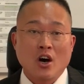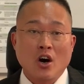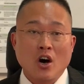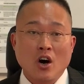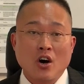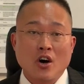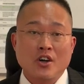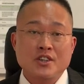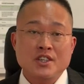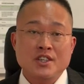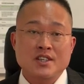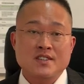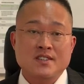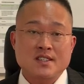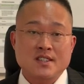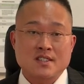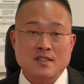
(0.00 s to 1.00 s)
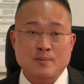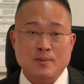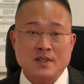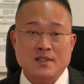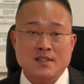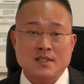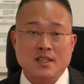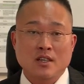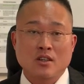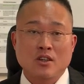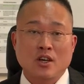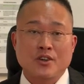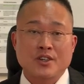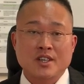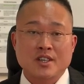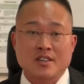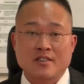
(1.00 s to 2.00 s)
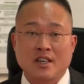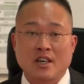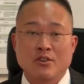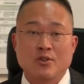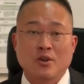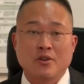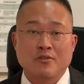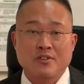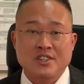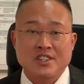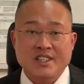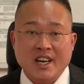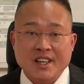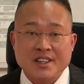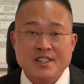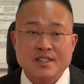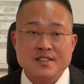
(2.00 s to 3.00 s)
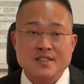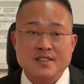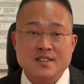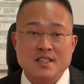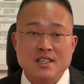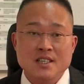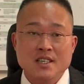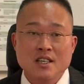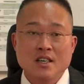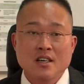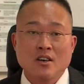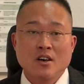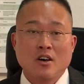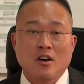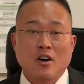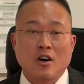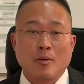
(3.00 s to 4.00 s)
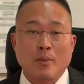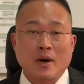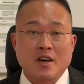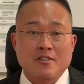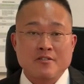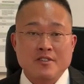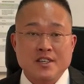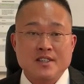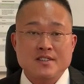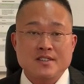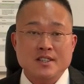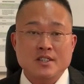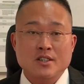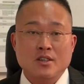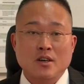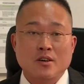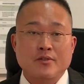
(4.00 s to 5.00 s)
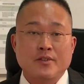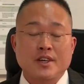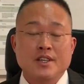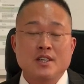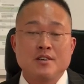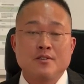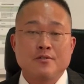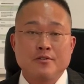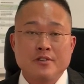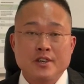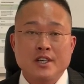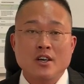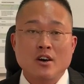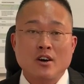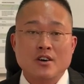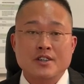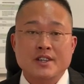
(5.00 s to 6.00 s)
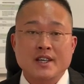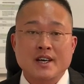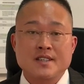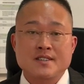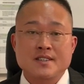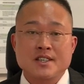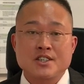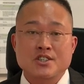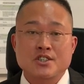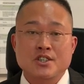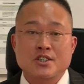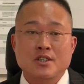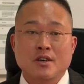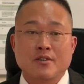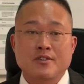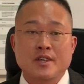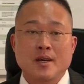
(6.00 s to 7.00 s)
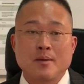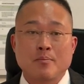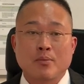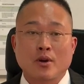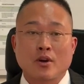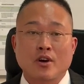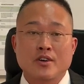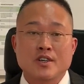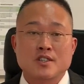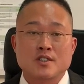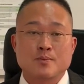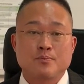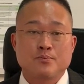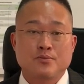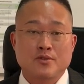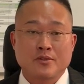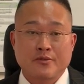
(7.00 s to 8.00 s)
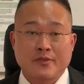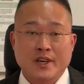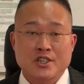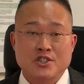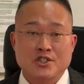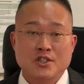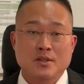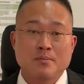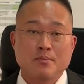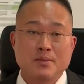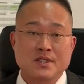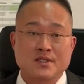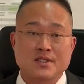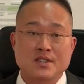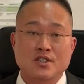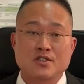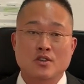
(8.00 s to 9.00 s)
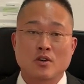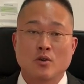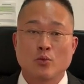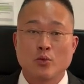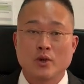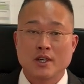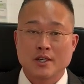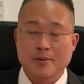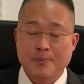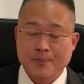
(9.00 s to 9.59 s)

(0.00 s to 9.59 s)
on his dismissal on the ground of redundancy or by reason of any reorganization of the employer's profession, business, or work.